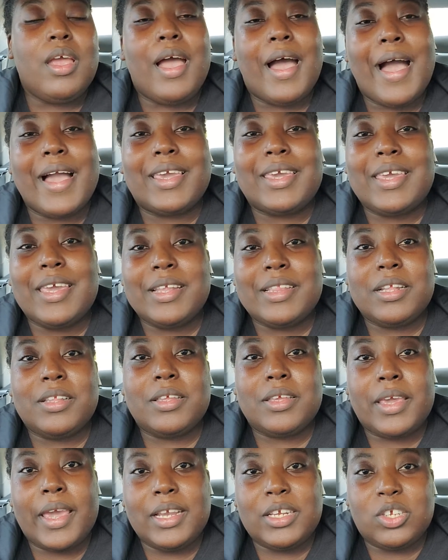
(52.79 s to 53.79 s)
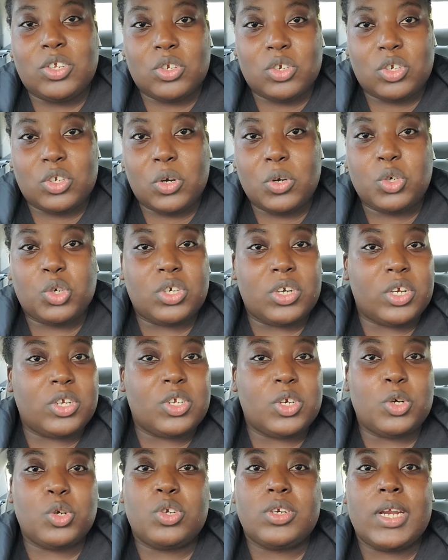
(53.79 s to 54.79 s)
I get that the cases are surging. They're
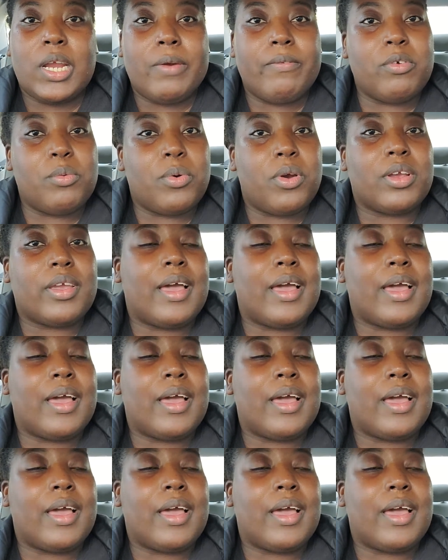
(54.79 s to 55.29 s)
surging everywhere.